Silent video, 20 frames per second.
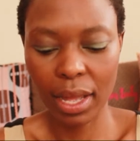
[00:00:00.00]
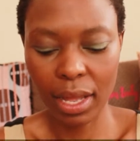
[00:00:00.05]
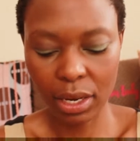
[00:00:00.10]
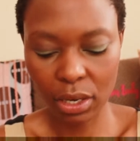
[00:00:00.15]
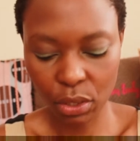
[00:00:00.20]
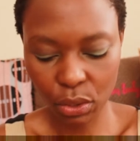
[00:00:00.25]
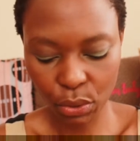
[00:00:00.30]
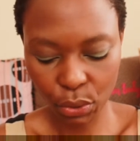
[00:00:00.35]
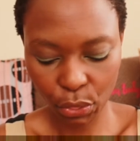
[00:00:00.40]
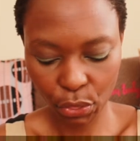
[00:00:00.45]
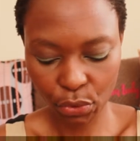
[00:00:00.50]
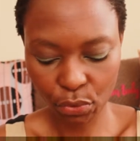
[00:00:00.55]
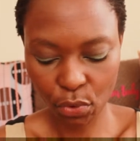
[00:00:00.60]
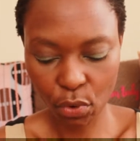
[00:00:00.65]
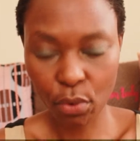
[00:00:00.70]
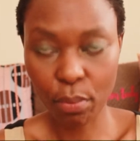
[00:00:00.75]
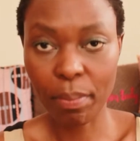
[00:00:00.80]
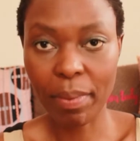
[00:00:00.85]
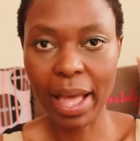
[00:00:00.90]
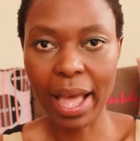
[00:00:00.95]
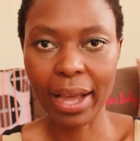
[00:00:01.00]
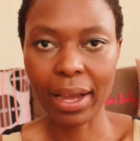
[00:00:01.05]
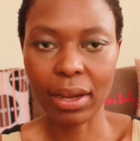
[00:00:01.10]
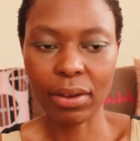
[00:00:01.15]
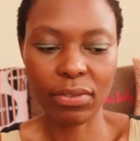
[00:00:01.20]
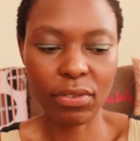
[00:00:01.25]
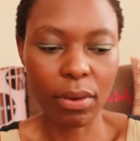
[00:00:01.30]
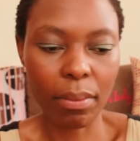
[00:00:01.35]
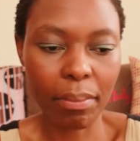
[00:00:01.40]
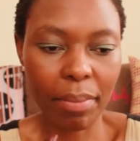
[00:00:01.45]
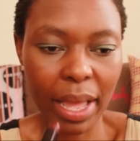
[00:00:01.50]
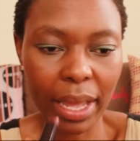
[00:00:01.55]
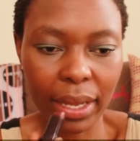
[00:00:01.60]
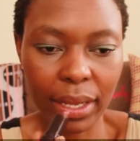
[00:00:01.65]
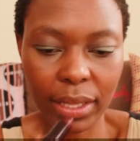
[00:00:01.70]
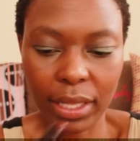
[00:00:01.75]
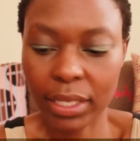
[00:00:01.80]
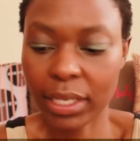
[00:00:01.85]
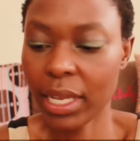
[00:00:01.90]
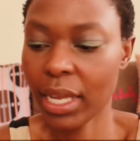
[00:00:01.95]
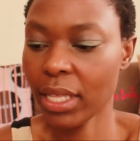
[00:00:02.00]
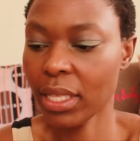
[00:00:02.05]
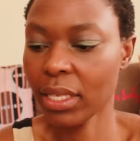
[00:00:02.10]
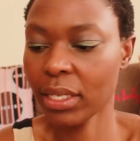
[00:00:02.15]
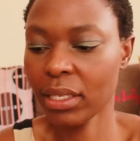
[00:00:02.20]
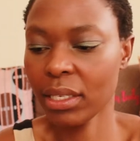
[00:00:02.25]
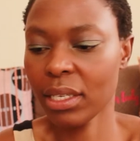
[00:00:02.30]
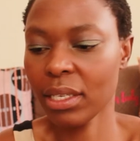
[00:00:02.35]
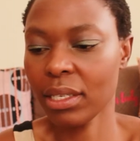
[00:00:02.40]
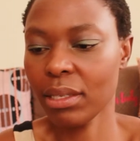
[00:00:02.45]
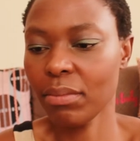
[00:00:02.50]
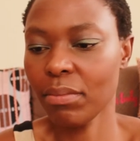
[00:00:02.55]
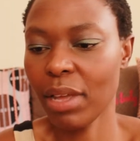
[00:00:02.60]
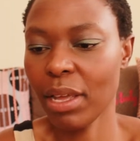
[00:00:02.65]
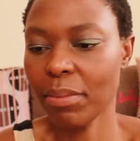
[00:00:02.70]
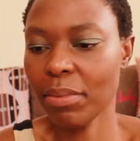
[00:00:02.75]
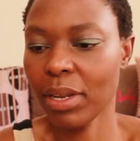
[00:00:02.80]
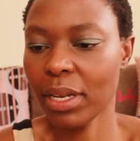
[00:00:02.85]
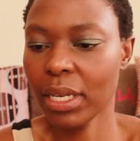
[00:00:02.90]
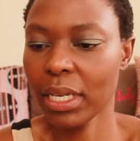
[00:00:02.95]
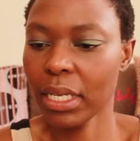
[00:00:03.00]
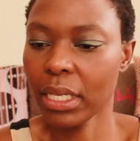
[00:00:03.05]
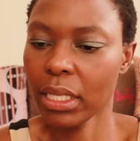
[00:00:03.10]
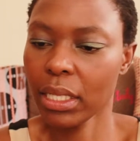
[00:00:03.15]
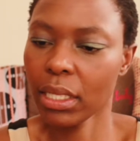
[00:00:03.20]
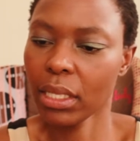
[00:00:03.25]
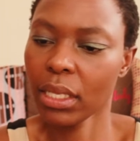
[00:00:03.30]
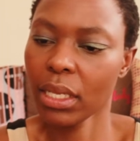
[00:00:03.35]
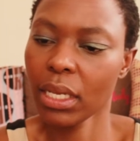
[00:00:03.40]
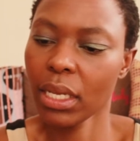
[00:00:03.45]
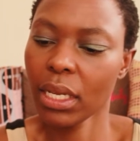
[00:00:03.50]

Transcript: A little throwback from back in the day. This is Maybelline.